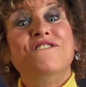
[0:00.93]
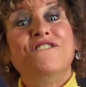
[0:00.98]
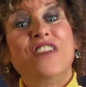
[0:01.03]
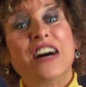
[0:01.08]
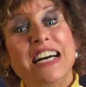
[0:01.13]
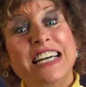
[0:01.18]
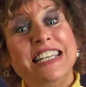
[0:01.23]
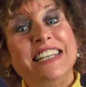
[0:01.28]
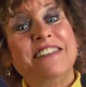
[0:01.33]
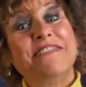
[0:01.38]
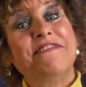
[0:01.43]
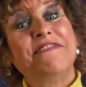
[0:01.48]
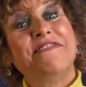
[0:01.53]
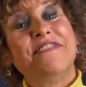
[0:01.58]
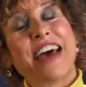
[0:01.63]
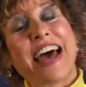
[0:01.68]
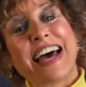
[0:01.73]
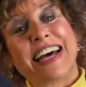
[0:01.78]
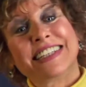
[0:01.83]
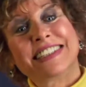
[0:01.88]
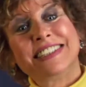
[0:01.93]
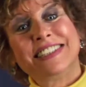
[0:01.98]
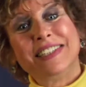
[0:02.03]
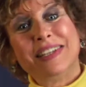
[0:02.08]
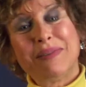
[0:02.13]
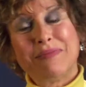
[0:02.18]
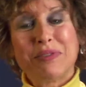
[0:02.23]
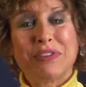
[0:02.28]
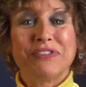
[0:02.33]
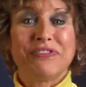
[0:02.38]
Fun fact
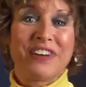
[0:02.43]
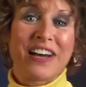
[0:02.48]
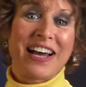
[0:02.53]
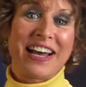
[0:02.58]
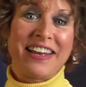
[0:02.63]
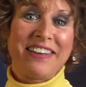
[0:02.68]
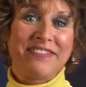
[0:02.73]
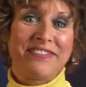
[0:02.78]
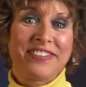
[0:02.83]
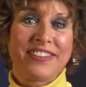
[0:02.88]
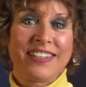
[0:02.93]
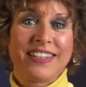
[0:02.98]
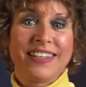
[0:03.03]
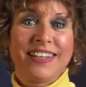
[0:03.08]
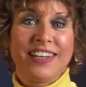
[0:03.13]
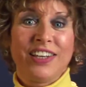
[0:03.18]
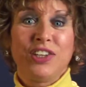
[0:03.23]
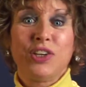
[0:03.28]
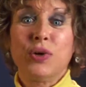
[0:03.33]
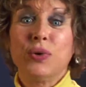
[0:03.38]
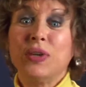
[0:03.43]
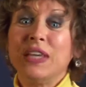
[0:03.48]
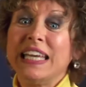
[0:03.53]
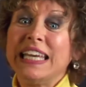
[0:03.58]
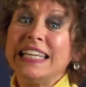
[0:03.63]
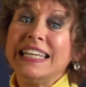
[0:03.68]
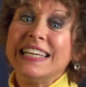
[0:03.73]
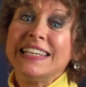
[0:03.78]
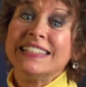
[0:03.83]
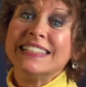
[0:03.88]
number 5.
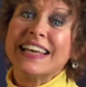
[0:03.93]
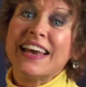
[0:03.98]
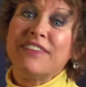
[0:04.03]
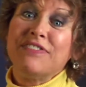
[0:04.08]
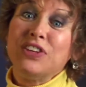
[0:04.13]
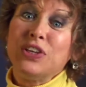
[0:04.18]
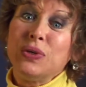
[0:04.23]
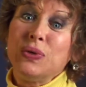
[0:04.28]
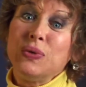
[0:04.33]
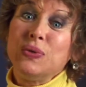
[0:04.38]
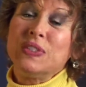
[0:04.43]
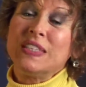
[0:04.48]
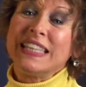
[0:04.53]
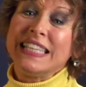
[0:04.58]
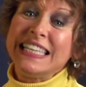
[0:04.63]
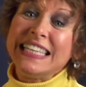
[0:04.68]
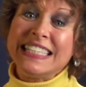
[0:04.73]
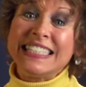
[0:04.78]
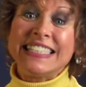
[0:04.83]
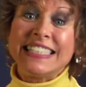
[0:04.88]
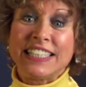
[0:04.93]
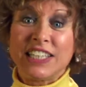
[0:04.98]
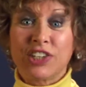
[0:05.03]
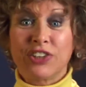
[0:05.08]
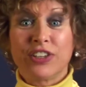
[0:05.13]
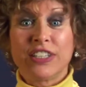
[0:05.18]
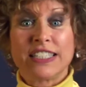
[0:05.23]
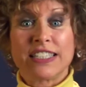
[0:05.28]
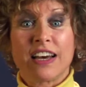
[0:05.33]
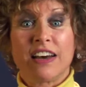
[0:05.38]
Yoginis have used these
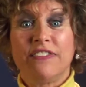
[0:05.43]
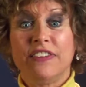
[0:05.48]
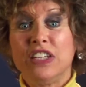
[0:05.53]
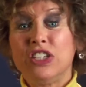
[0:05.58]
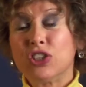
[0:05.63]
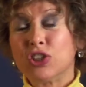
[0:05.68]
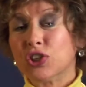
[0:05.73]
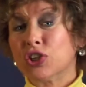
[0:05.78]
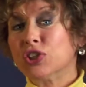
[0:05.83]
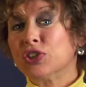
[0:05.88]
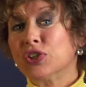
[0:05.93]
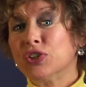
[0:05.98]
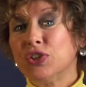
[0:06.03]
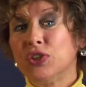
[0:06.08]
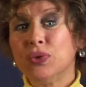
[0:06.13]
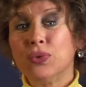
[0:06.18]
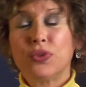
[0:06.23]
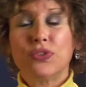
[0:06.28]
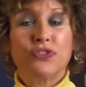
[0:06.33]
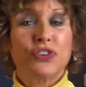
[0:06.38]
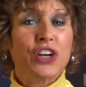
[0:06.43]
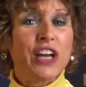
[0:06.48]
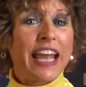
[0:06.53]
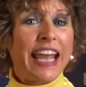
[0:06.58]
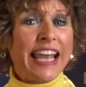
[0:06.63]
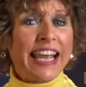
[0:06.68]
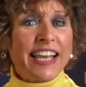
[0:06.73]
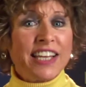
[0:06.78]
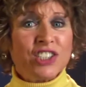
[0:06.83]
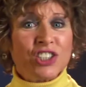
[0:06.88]
secrets of eternal youth for
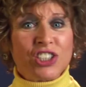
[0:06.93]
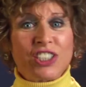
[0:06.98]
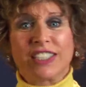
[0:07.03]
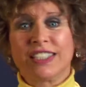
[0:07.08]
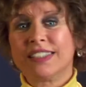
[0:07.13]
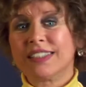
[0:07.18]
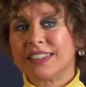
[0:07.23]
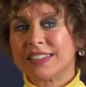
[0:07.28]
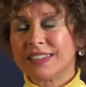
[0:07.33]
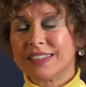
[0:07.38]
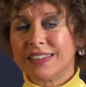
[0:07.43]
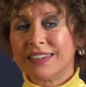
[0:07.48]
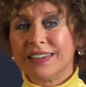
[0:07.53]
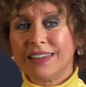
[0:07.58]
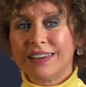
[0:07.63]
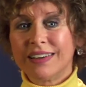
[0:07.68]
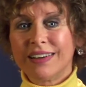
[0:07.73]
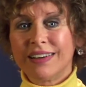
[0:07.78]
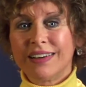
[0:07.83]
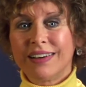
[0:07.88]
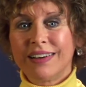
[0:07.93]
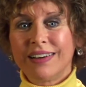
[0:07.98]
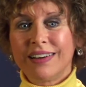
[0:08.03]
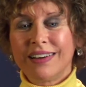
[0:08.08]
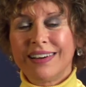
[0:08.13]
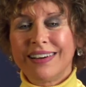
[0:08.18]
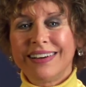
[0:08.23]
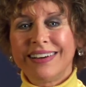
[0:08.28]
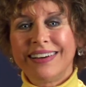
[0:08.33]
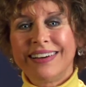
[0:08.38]
ages.
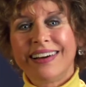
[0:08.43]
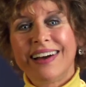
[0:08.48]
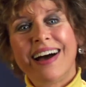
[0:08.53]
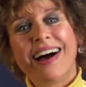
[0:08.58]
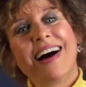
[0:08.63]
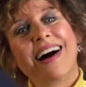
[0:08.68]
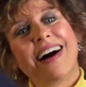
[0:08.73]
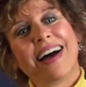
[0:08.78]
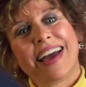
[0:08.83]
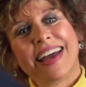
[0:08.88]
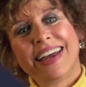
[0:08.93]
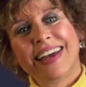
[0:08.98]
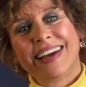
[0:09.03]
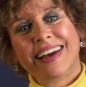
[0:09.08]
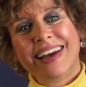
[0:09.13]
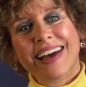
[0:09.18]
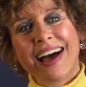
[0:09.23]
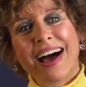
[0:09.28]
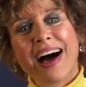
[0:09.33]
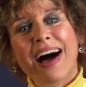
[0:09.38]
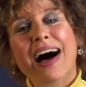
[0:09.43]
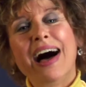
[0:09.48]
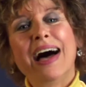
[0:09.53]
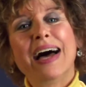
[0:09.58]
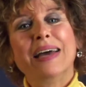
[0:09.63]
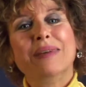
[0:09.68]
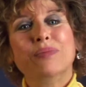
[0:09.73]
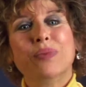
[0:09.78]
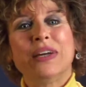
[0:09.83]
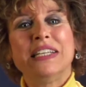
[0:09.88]
Hi,
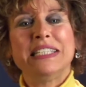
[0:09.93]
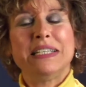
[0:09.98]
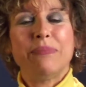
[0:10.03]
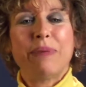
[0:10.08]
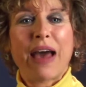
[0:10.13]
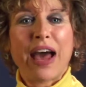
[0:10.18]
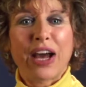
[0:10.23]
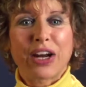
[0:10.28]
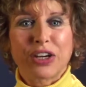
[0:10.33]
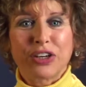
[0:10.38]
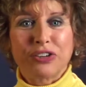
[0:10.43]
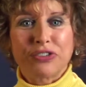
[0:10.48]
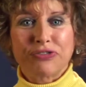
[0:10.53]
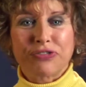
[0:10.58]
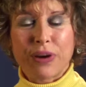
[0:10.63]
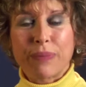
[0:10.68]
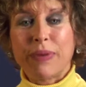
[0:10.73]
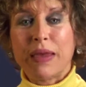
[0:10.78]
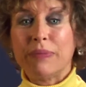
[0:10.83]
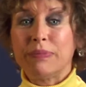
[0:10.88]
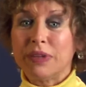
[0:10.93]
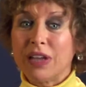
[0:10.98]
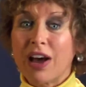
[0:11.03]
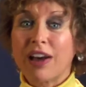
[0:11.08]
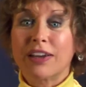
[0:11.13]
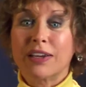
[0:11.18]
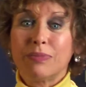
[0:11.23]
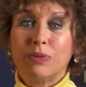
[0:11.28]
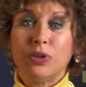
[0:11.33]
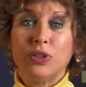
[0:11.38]
I'm Wendy Packer from
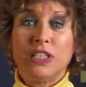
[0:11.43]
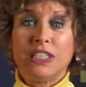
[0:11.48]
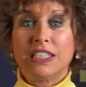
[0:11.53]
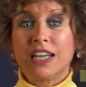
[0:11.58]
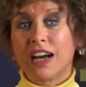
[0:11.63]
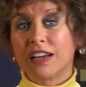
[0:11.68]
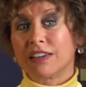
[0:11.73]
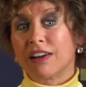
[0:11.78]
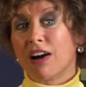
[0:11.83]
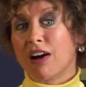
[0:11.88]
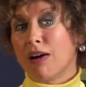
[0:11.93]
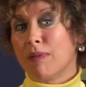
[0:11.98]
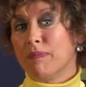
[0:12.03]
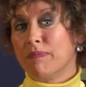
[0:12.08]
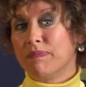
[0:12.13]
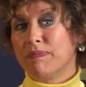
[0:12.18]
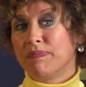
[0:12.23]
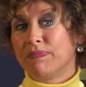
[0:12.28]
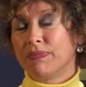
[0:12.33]
hypnoticbeauty.com.